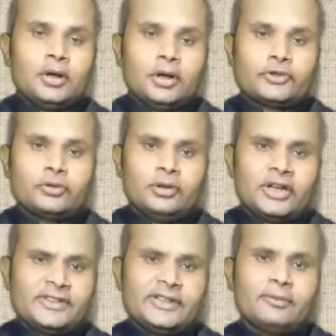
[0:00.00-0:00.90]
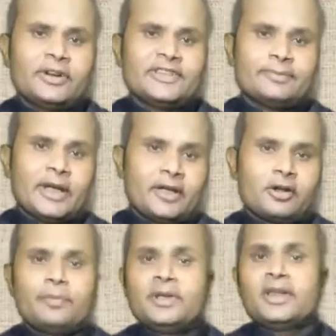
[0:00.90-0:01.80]
So let us see what is
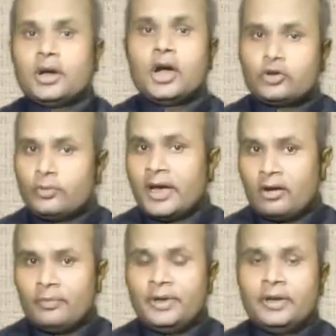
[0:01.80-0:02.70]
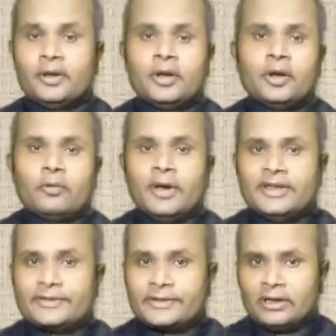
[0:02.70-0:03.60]
biography and autobiography.
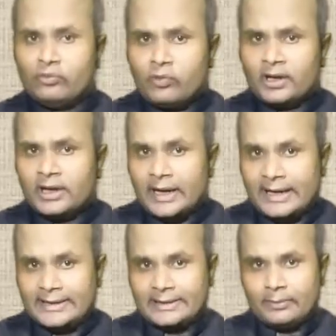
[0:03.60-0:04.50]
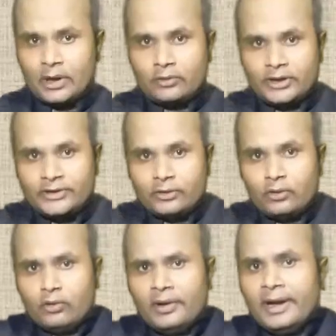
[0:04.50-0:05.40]
When someone writes about his
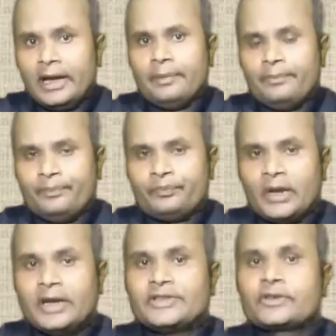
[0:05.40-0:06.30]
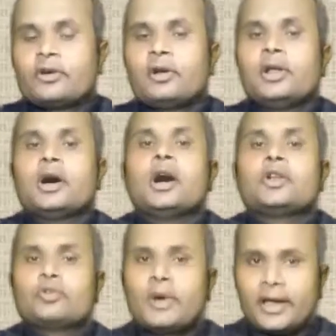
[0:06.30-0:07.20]
own life, it's called
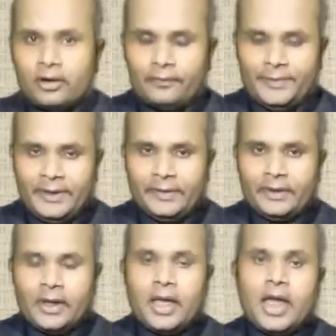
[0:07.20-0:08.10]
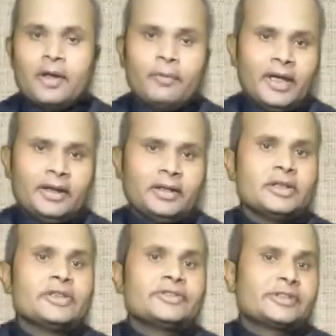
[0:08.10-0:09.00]
autobiography, and
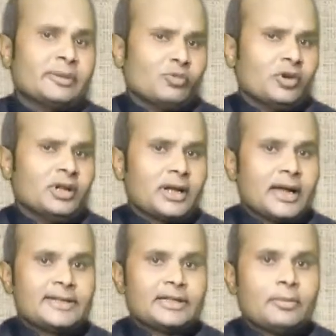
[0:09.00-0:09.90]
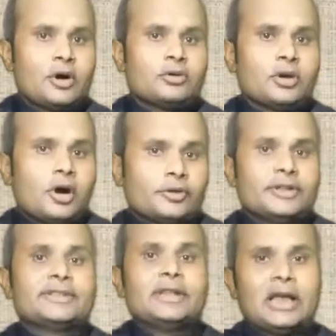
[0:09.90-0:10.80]
when someone writes about
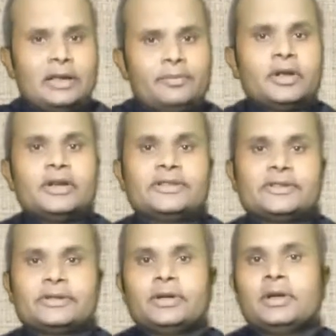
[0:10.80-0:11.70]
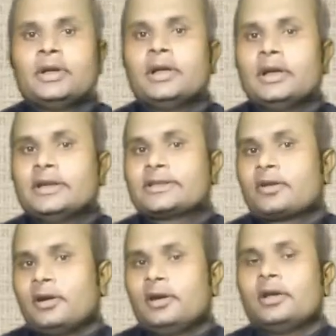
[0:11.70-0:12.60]
others' life, it's
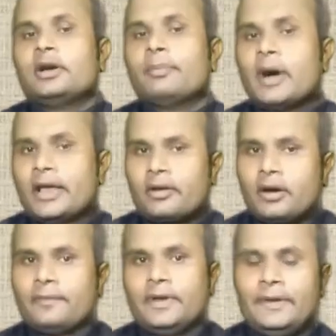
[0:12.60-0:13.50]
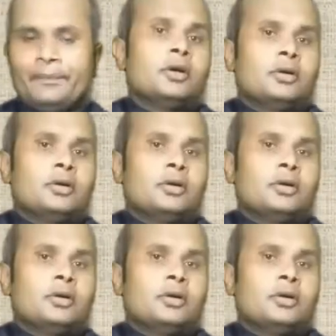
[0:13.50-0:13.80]
called a biography.